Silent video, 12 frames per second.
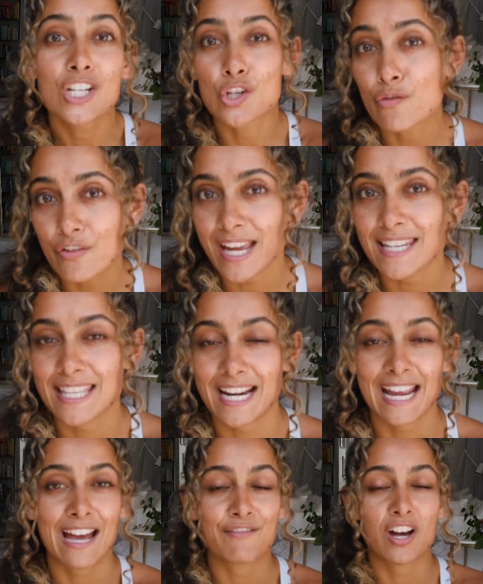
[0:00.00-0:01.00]
Don't forget that
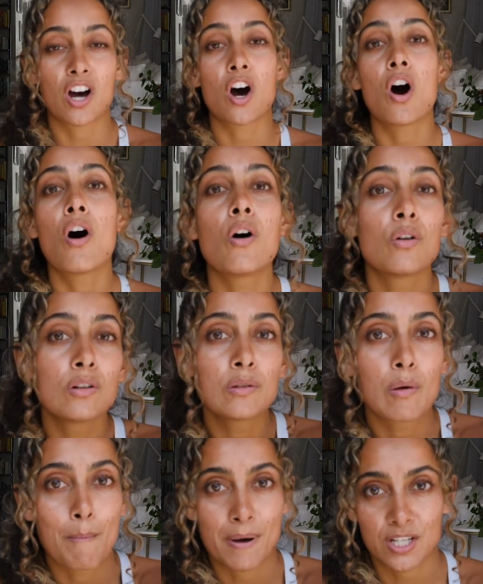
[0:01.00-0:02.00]
I have a
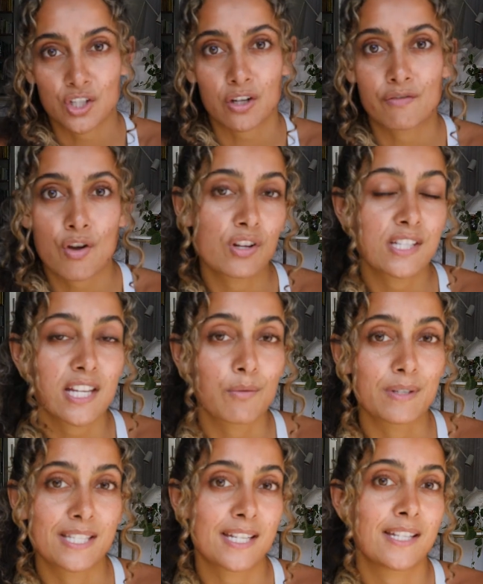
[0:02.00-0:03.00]
whole bunch of yoga
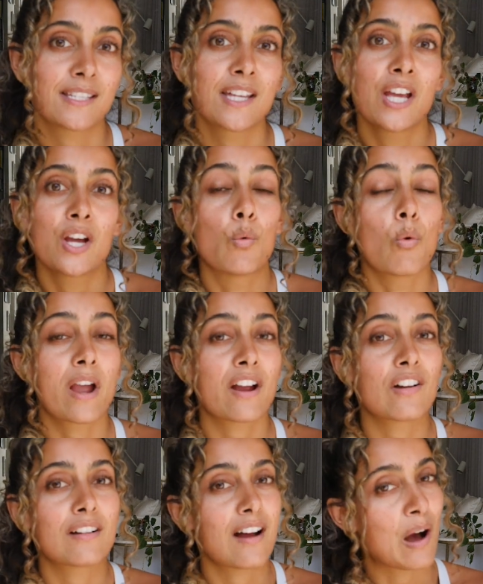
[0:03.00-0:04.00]
sequences
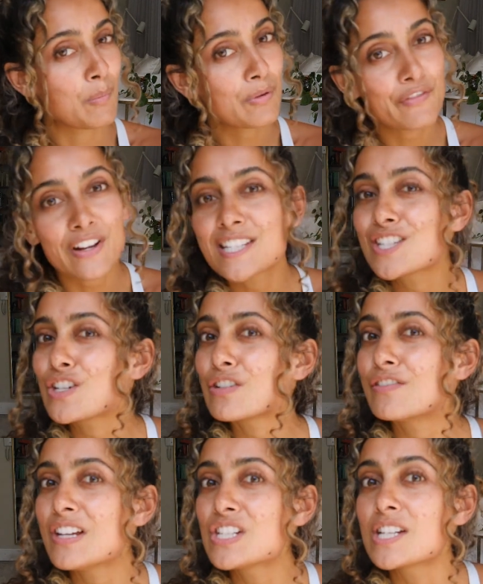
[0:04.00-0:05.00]
where upward facing
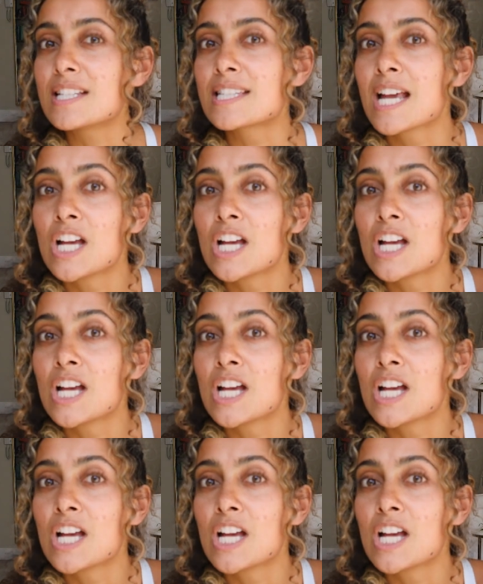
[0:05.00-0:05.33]
dog features.